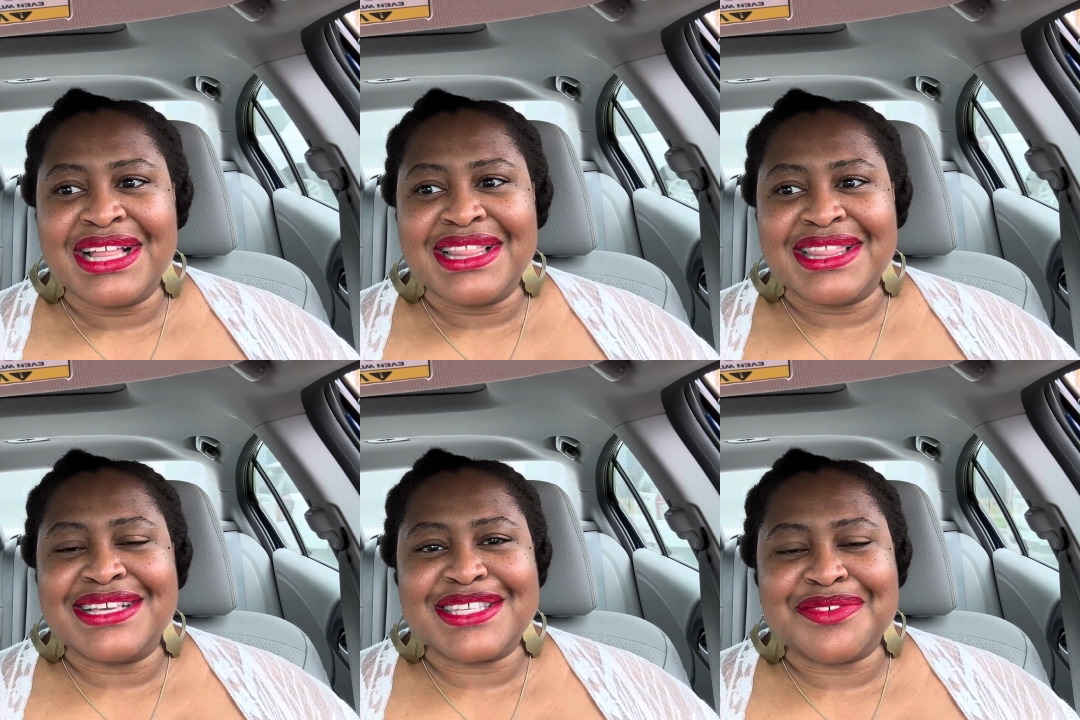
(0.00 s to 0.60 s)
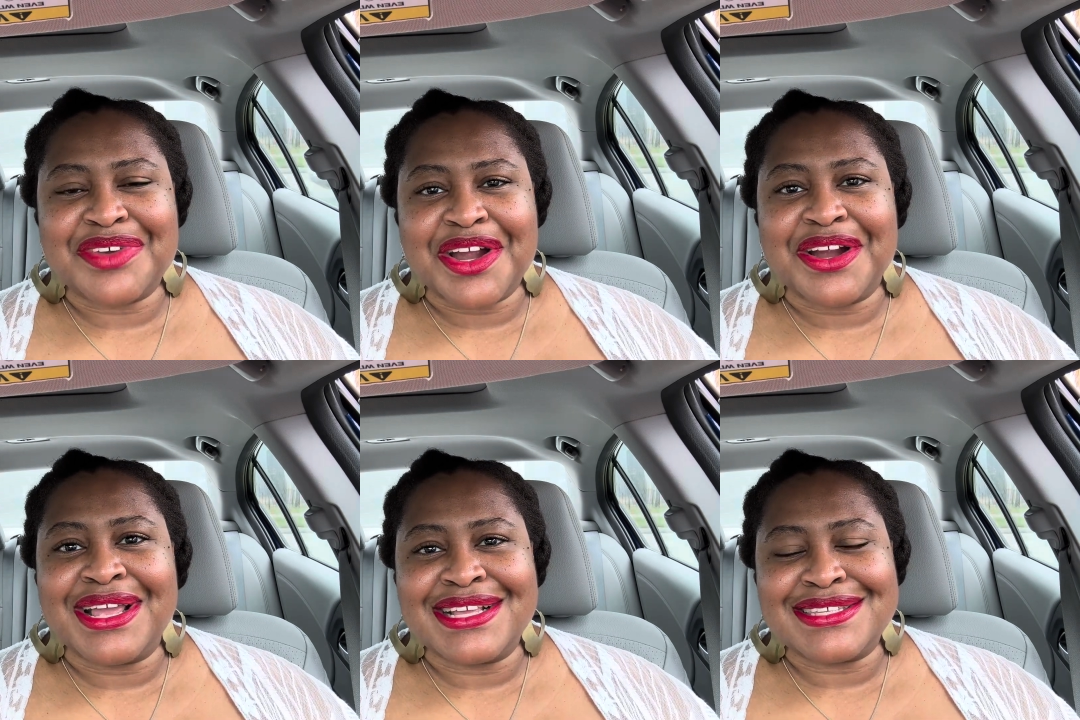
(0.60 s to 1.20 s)
this
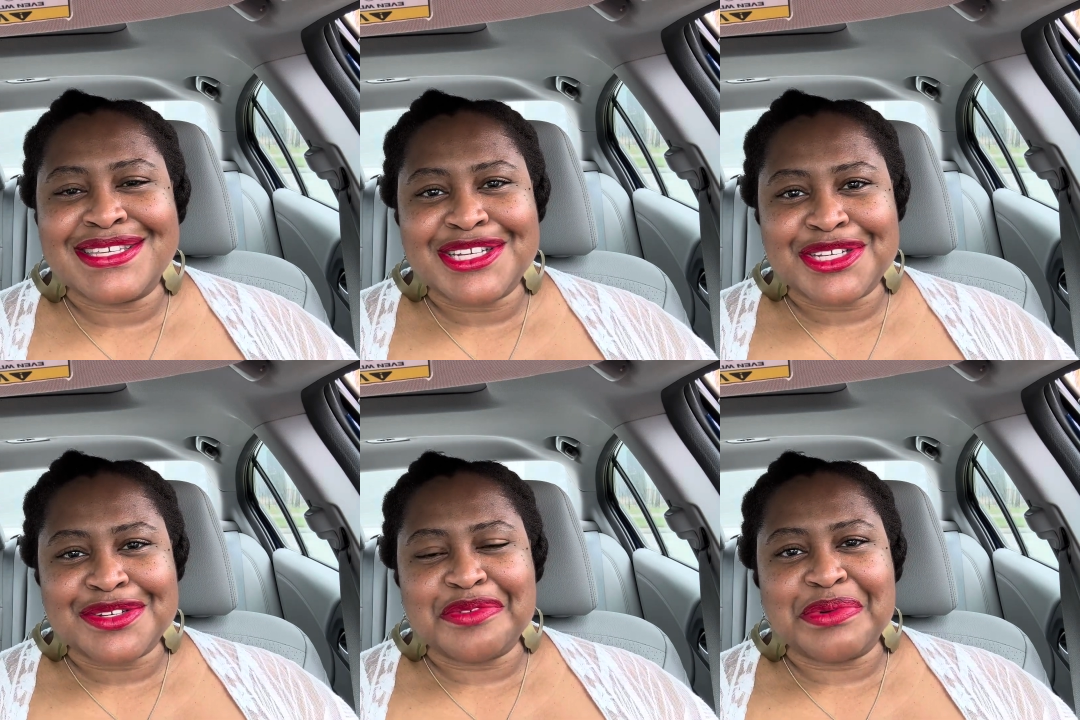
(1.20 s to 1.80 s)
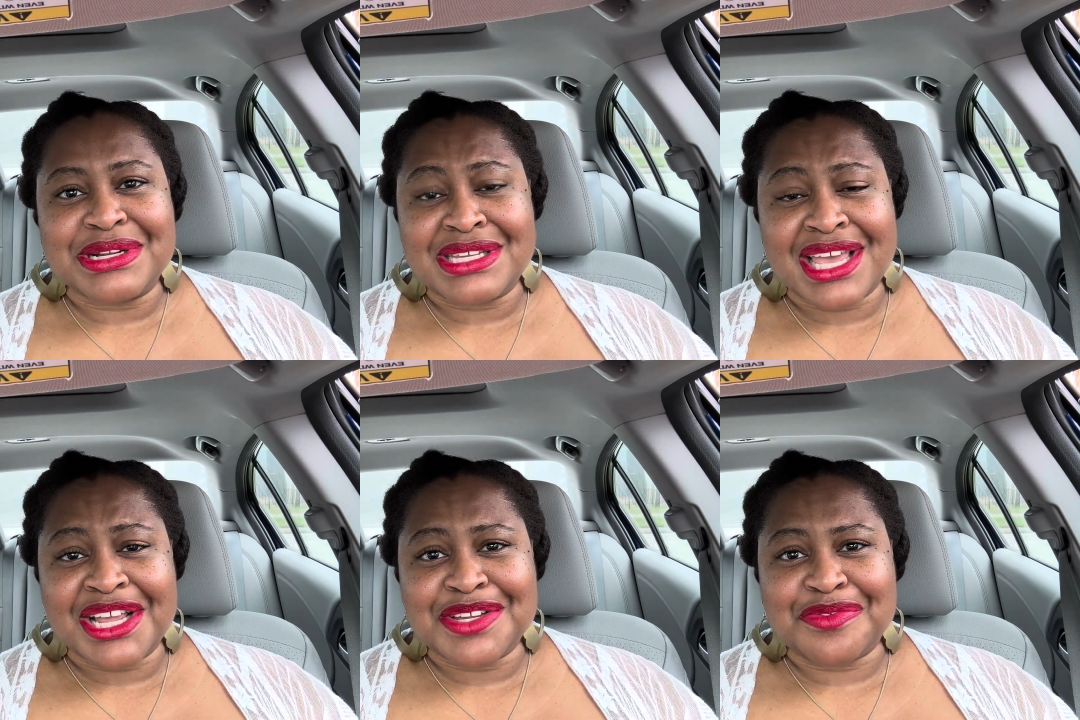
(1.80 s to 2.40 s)
very intentional
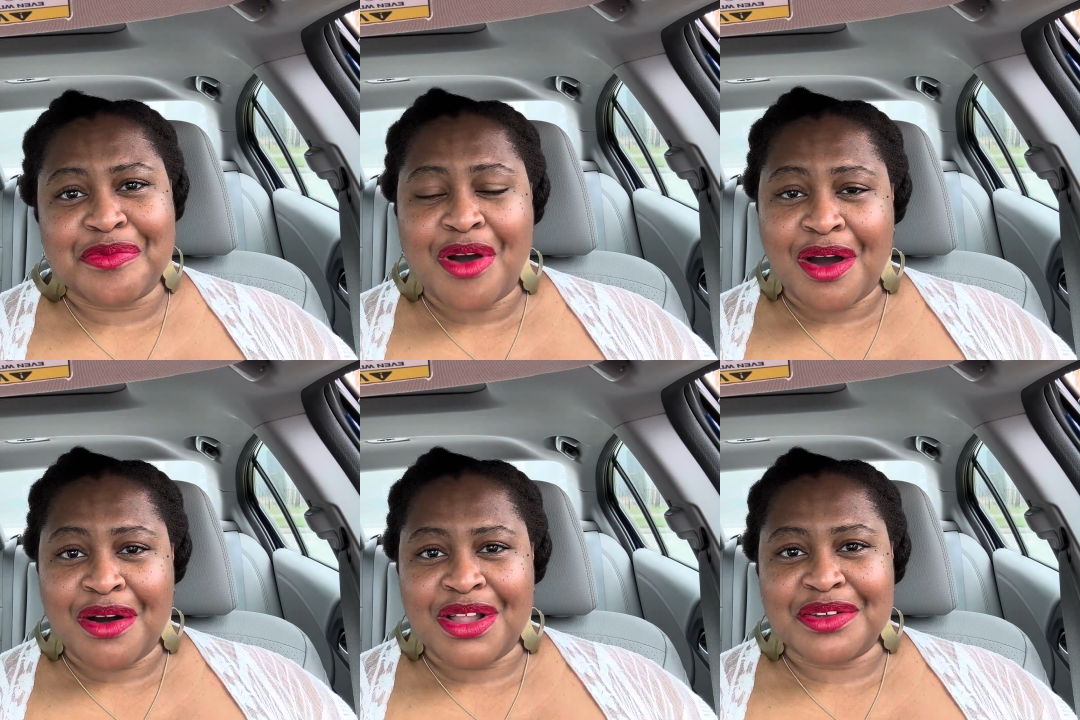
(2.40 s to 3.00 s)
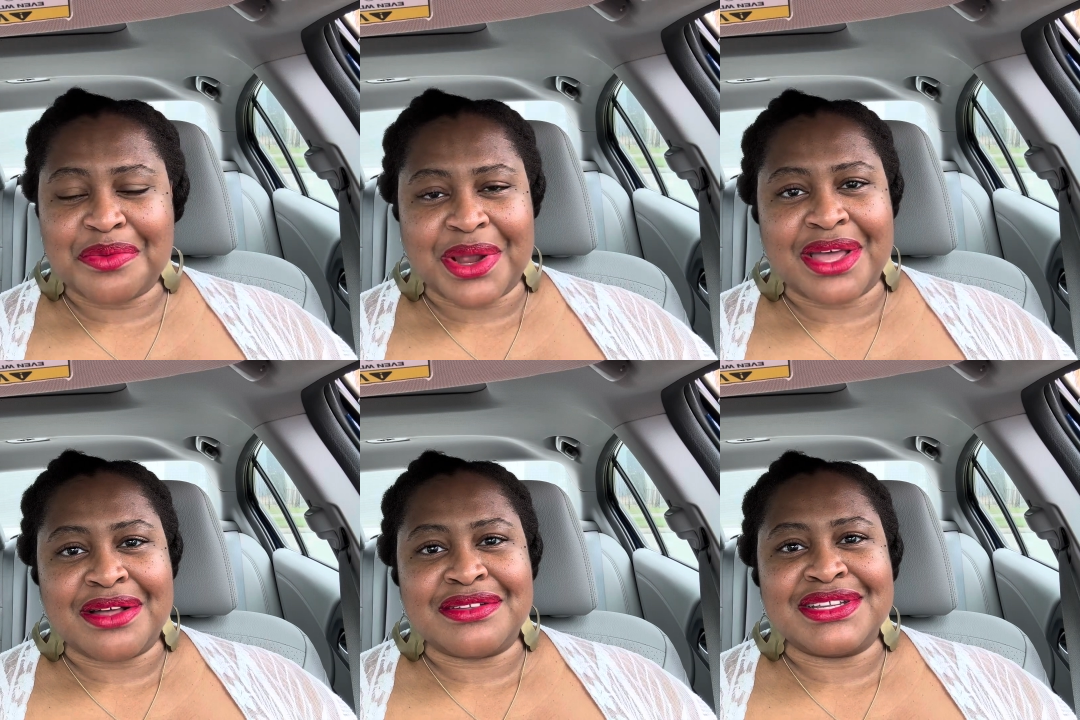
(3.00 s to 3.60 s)
protective wall
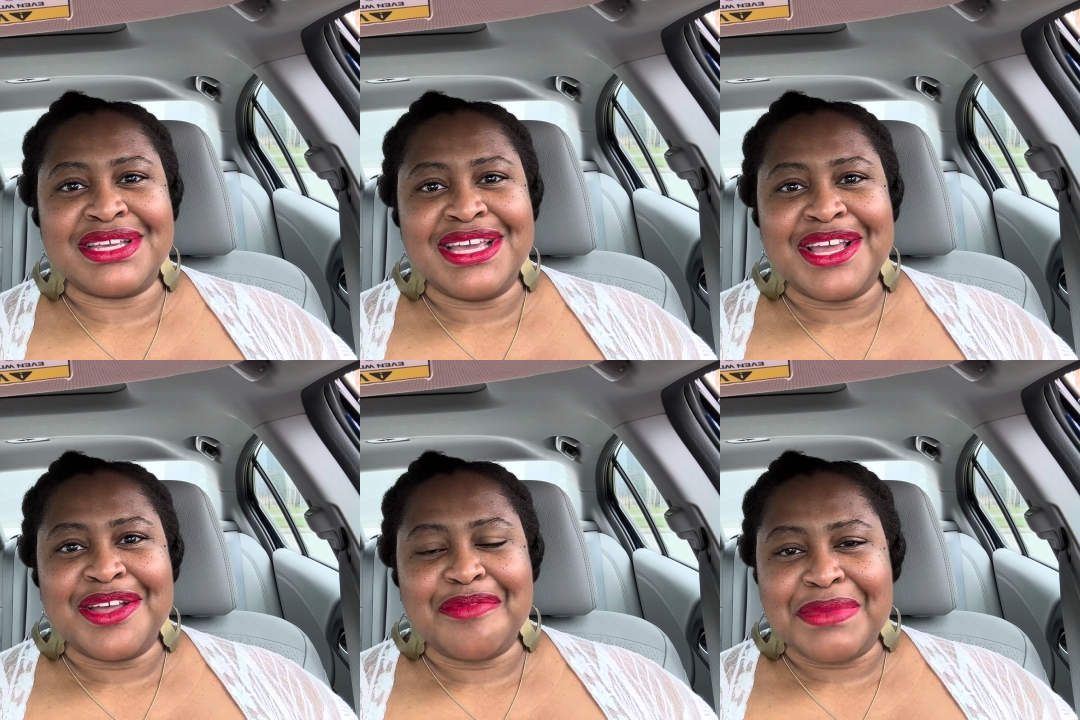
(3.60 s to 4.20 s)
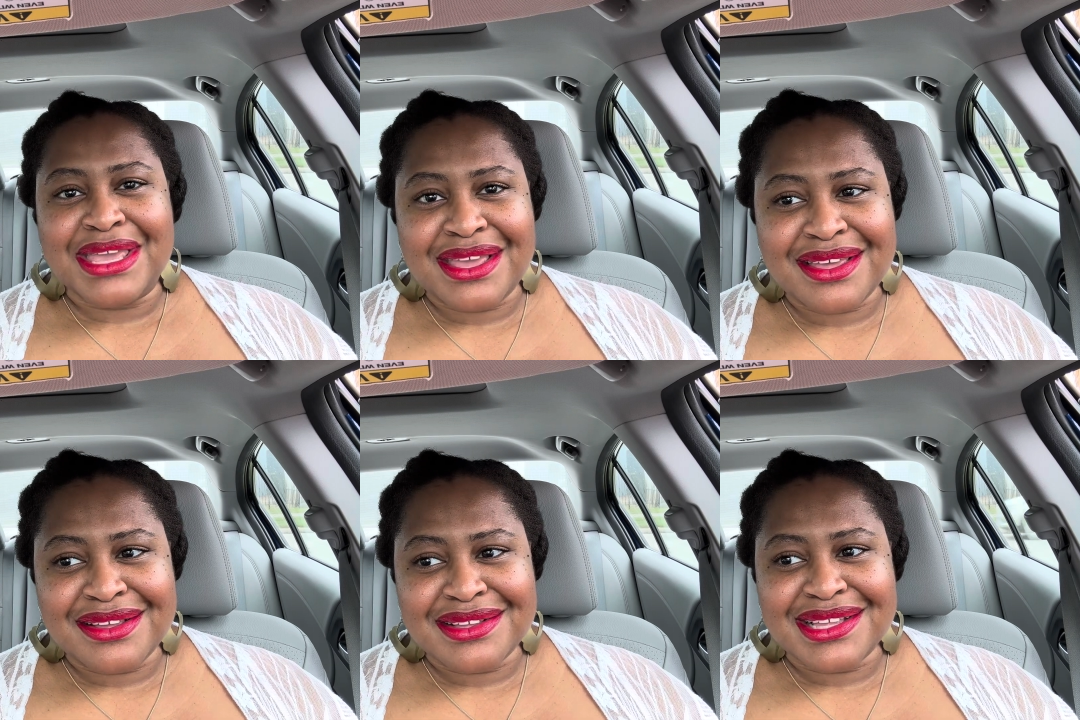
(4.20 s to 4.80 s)
around
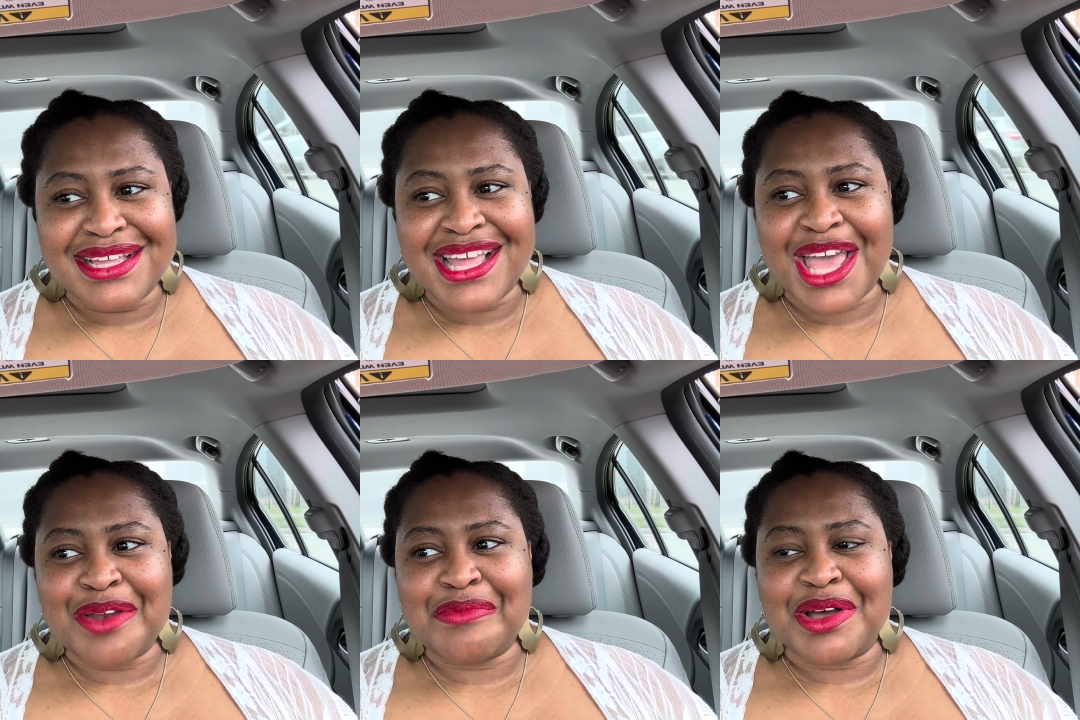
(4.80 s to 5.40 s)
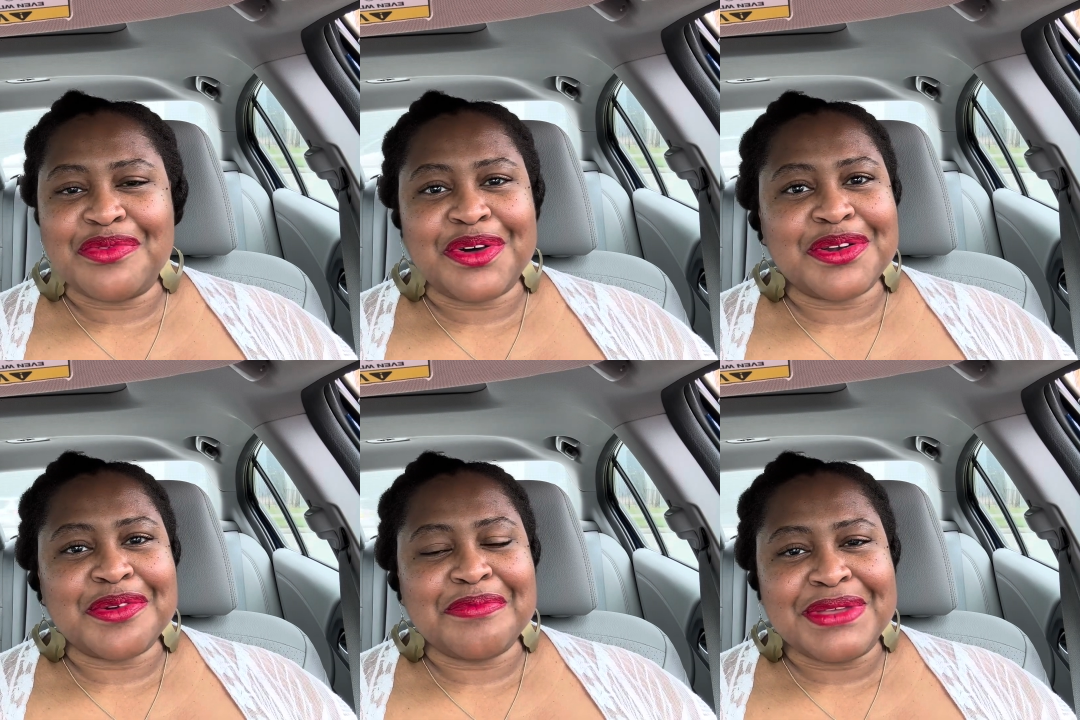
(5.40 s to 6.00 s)
me and my
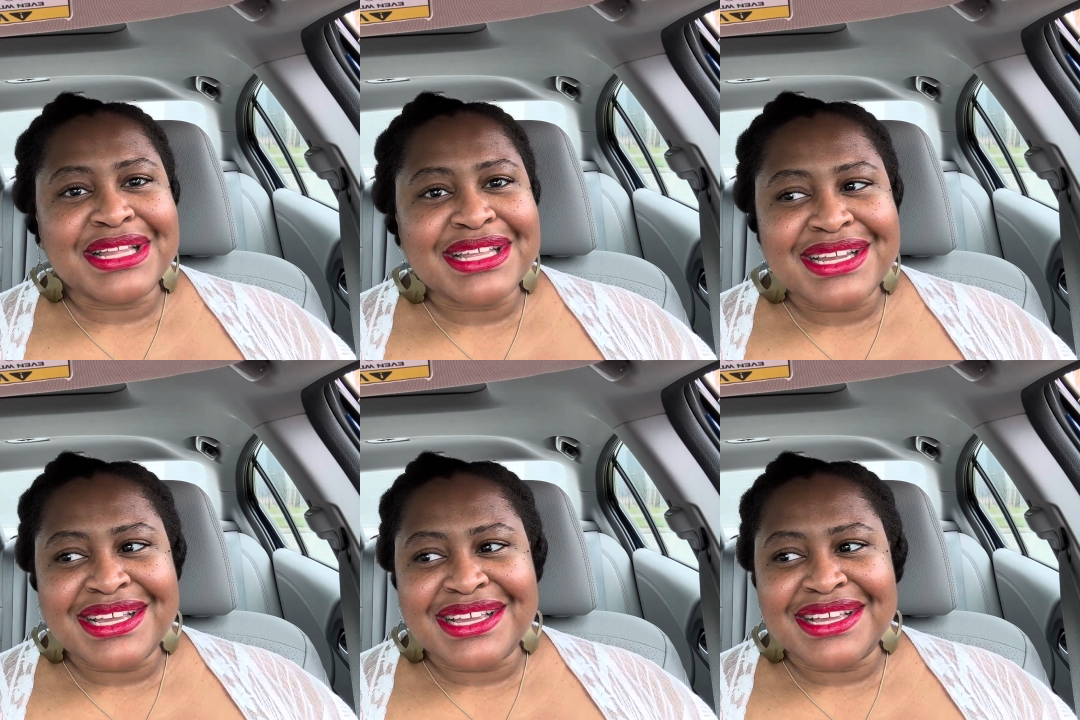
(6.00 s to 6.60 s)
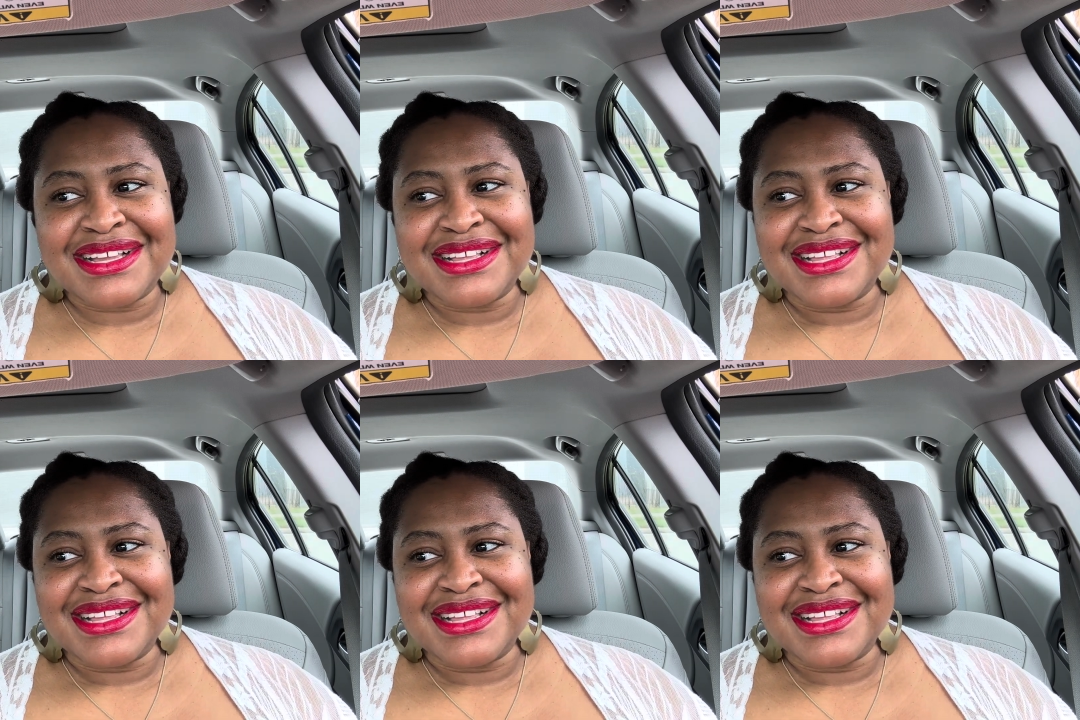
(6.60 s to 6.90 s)
vulnerability